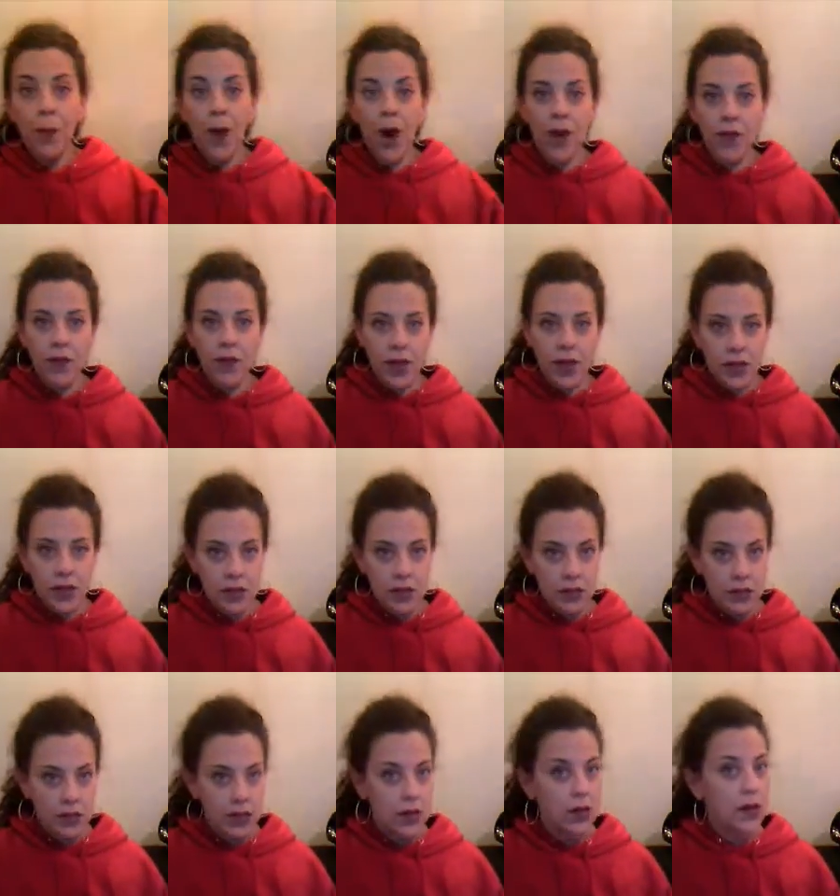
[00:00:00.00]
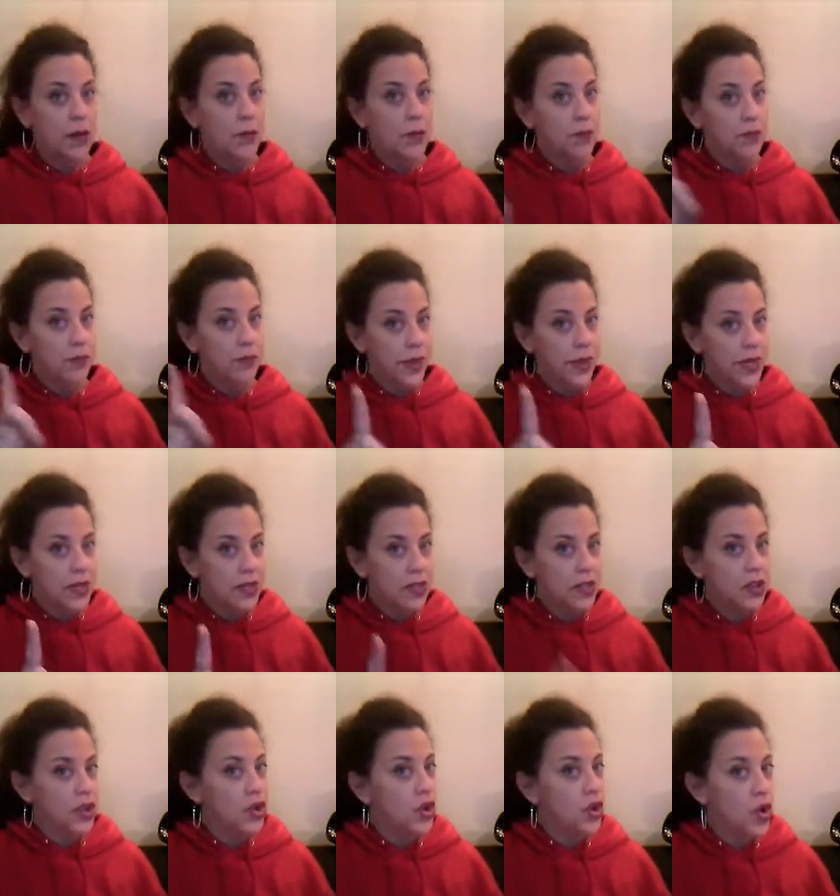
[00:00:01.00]
Marvelous. But
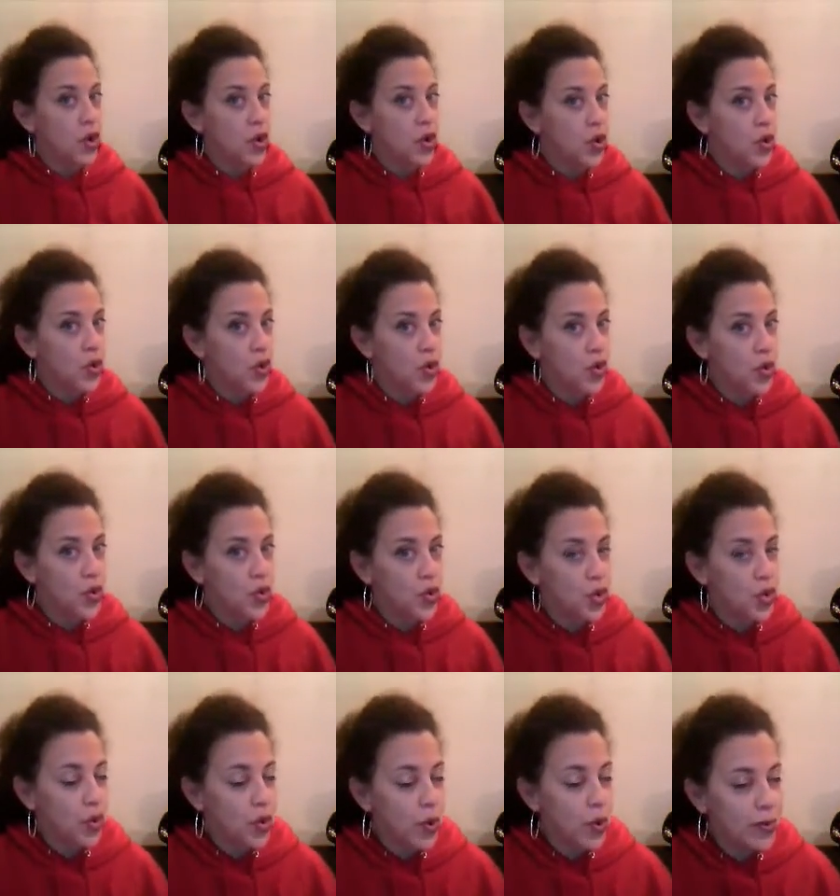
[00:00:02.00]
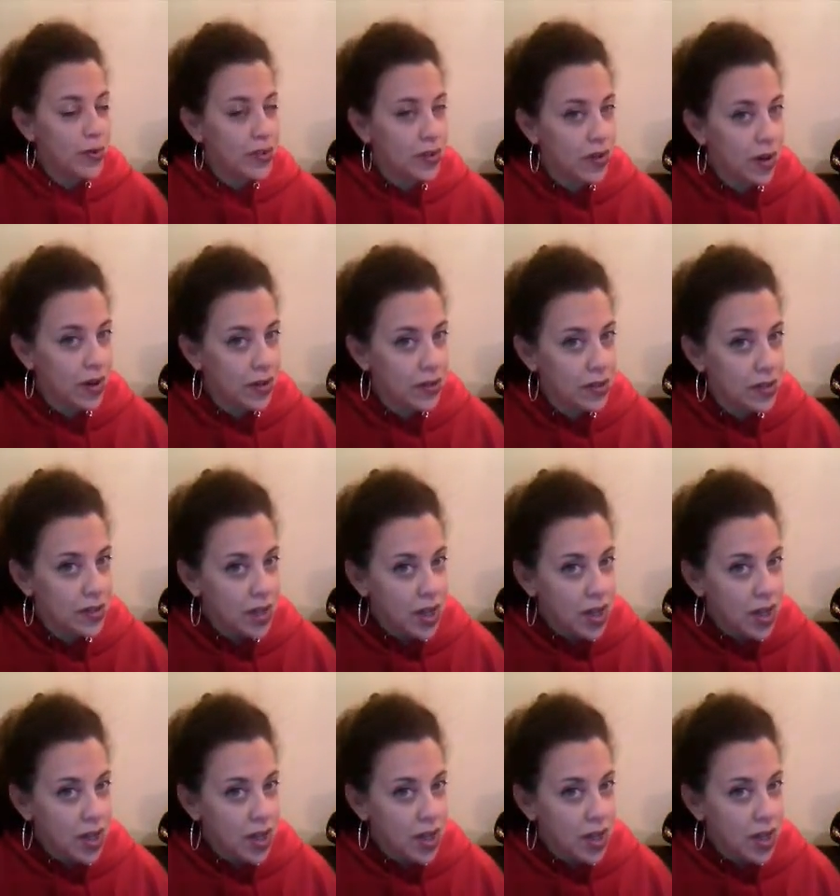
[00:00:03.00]
is it? No, it's not.